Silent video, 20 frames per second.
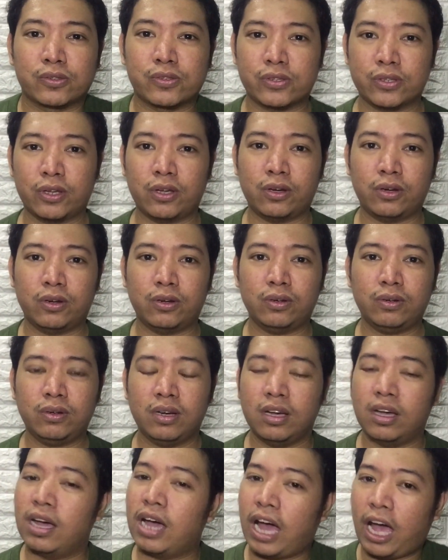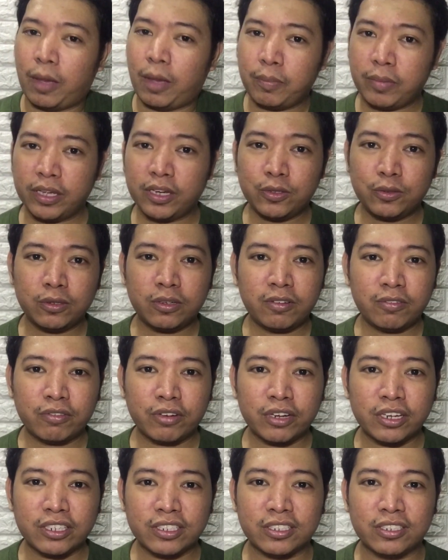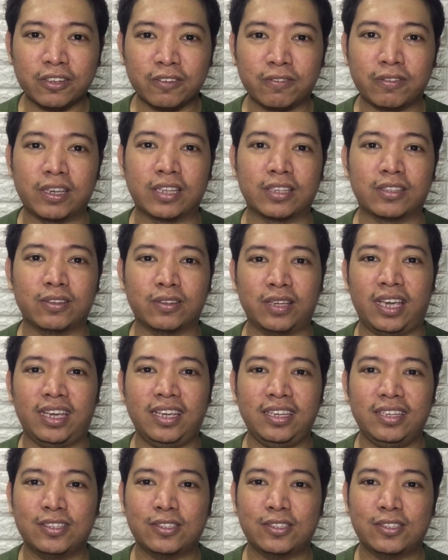So, I'm gonna do a version of it, okay?